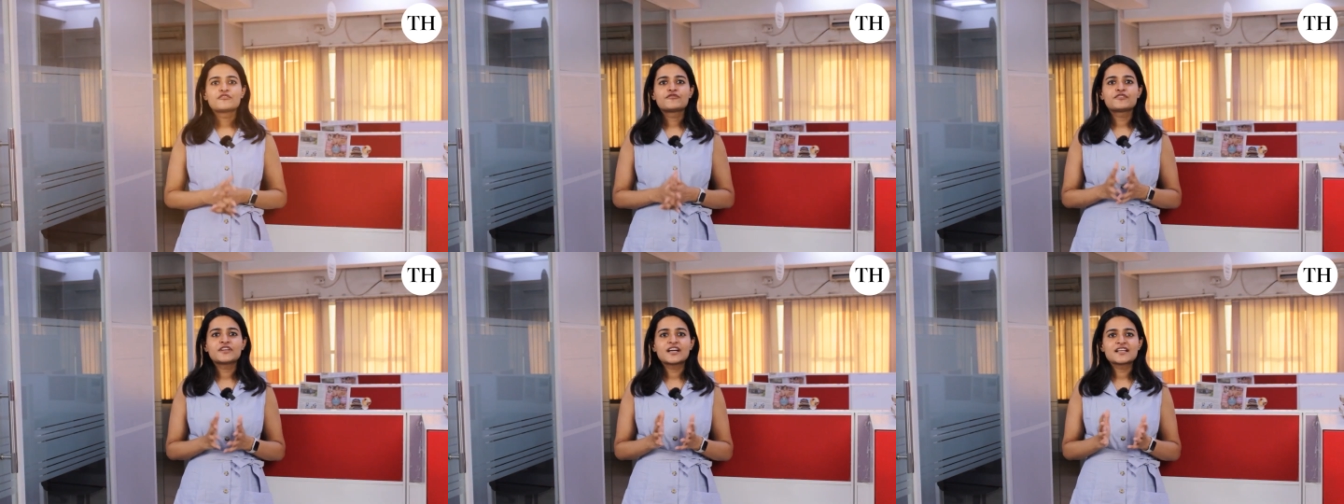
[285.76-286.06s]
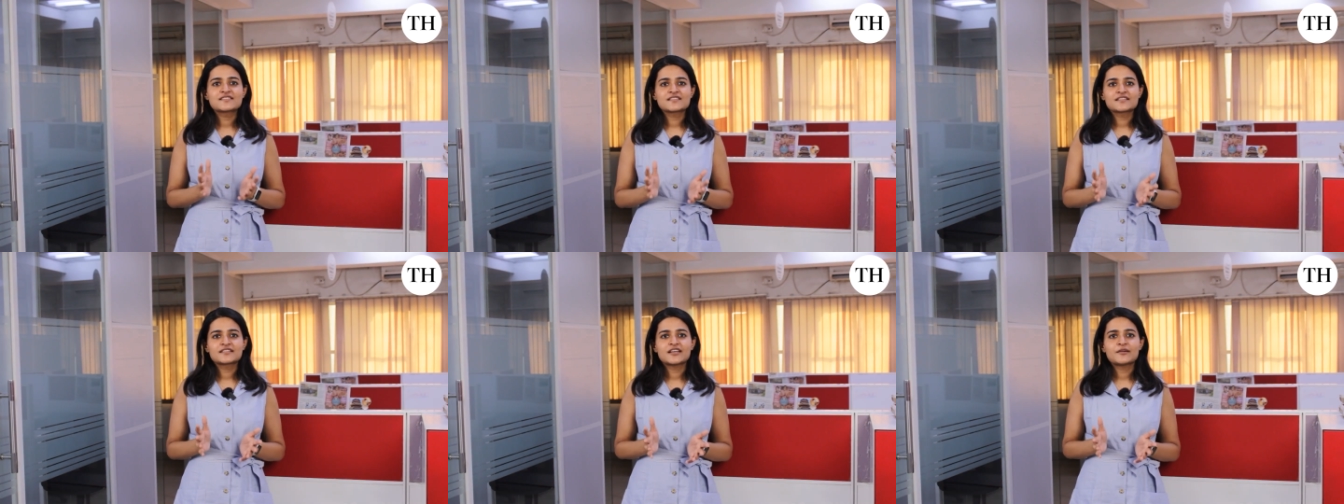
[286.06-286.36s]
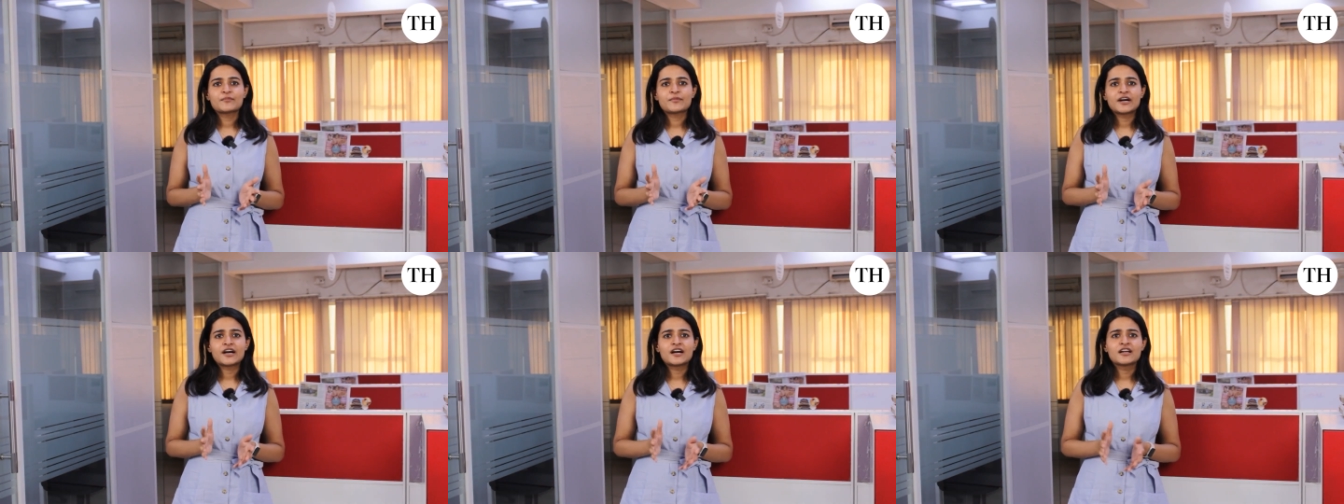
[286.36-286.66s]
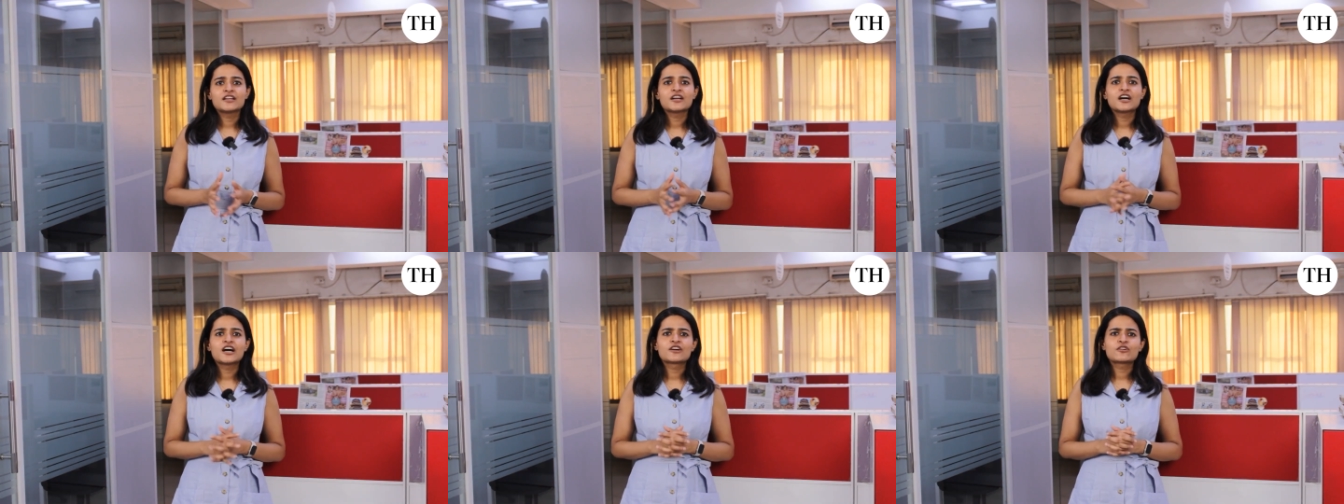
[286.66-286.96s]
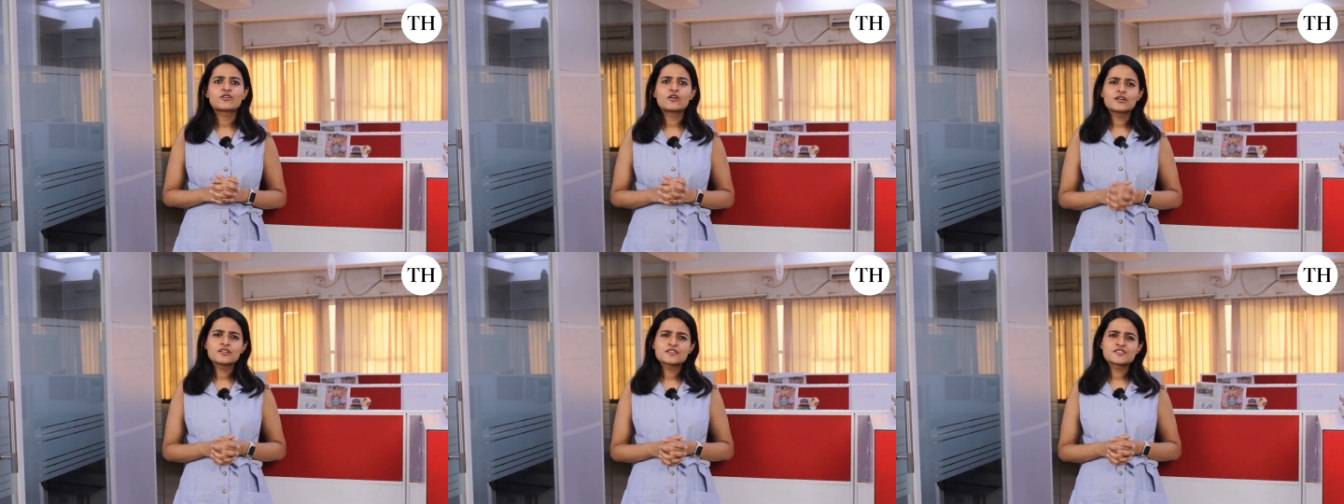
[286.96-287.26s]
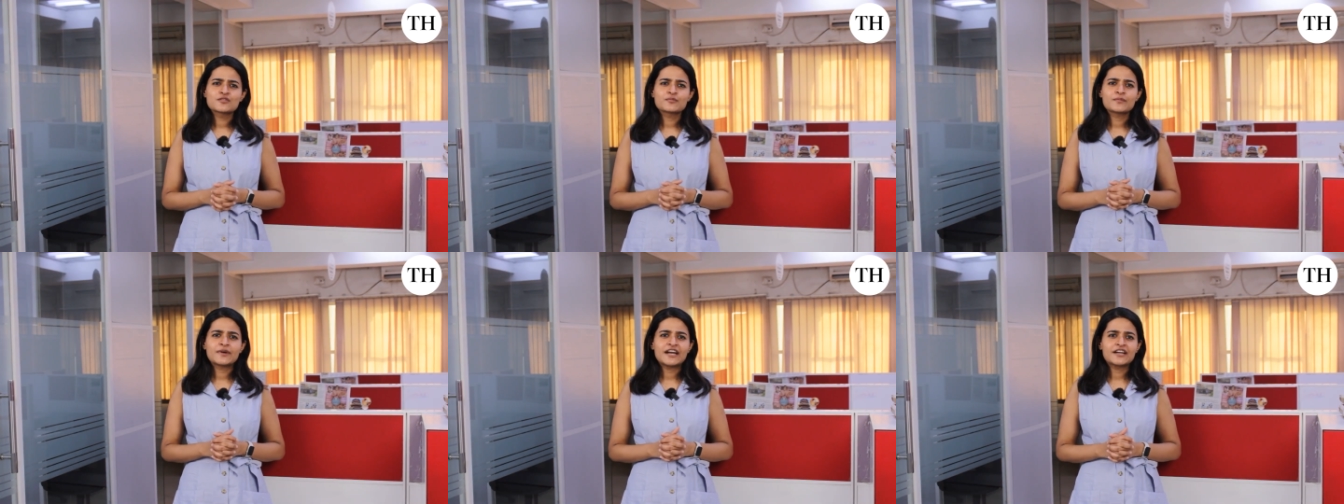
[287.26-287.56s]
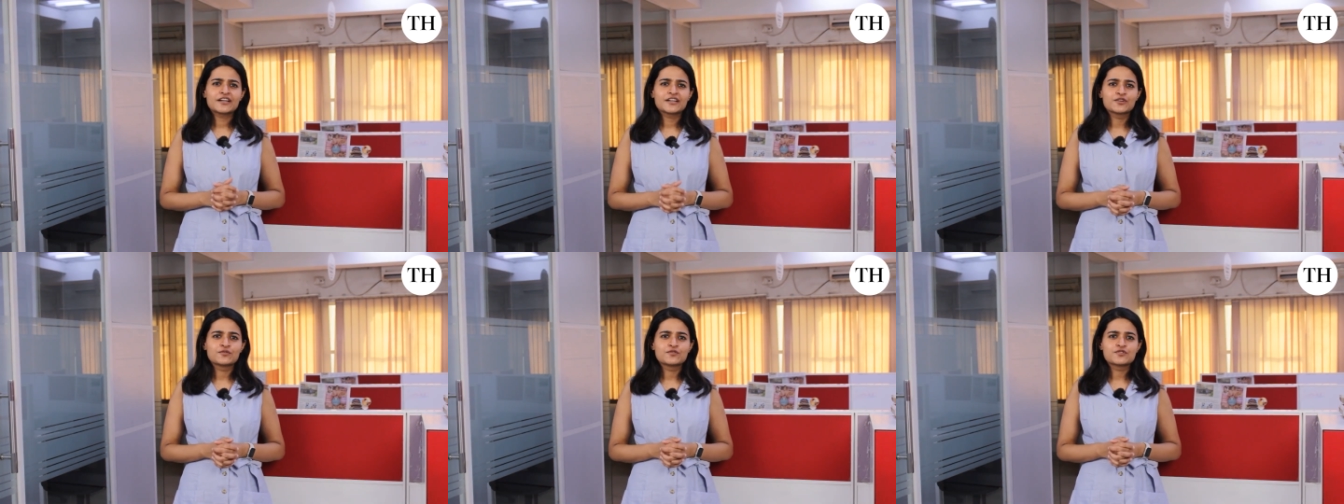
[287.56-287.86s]
Floods in Nepal are also
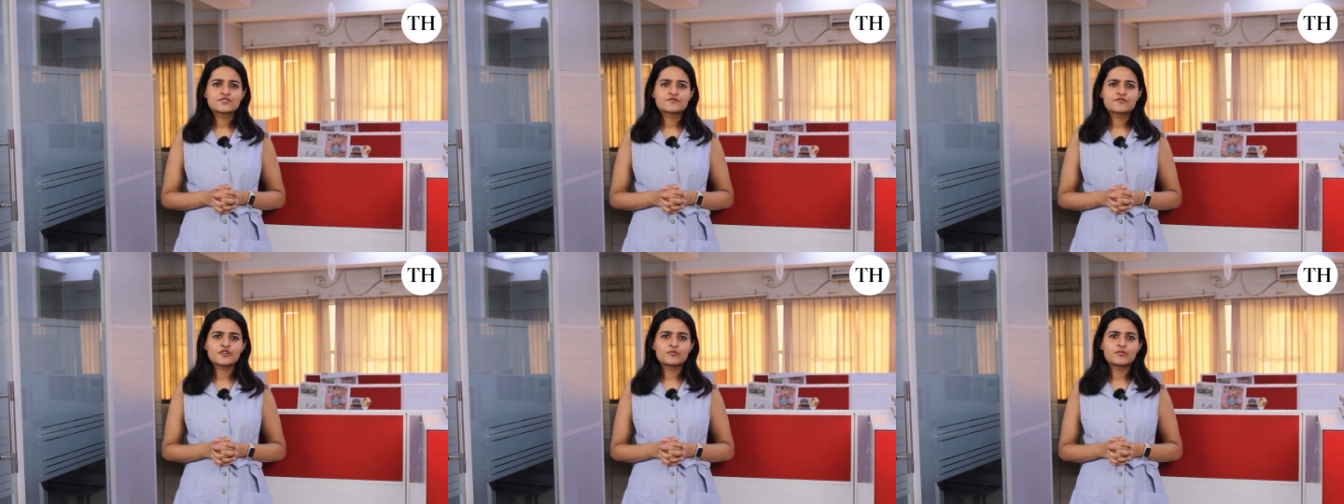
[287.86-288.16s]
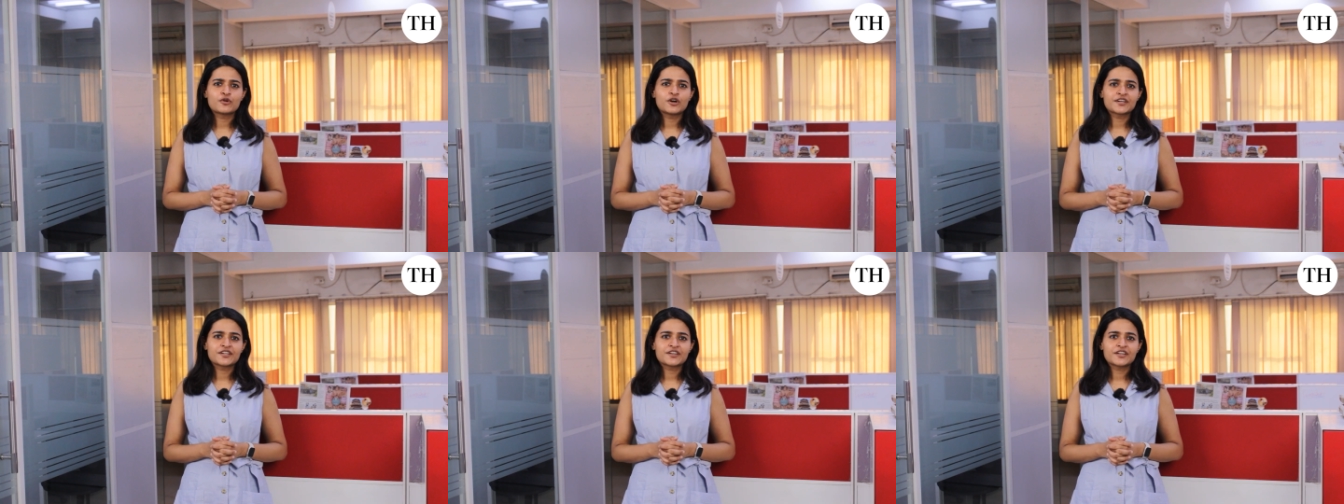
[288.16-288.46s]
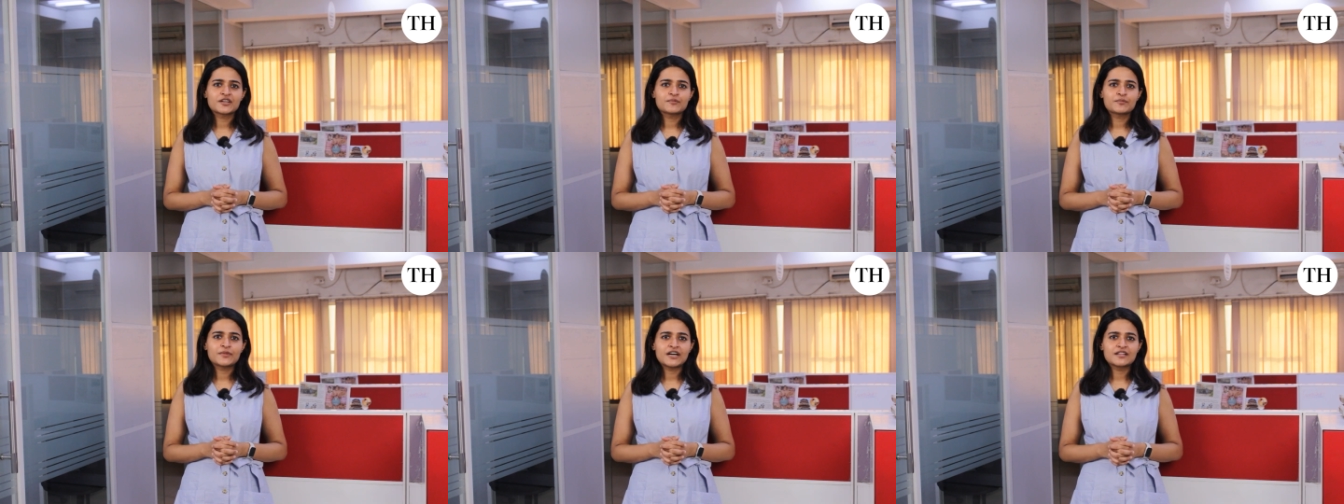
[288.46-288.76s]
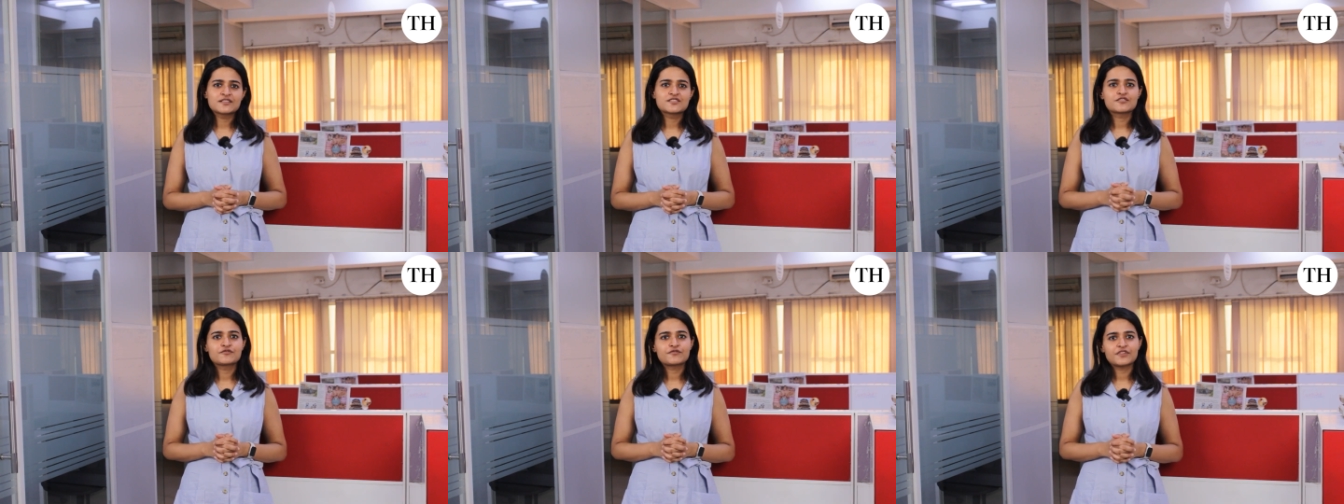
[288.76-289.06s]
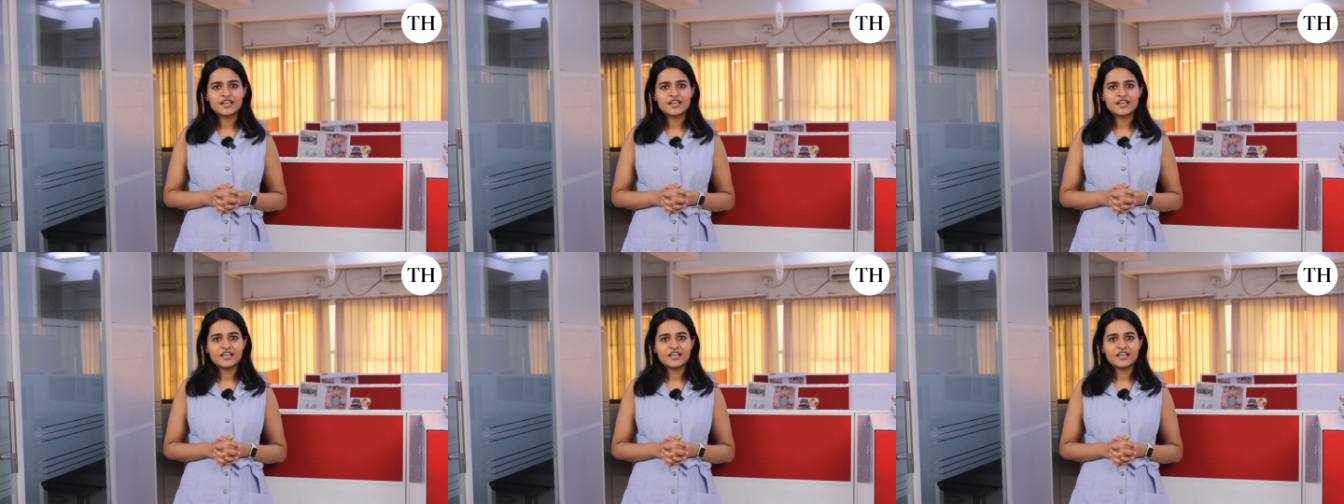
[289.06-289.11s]
bad news for bordering parts of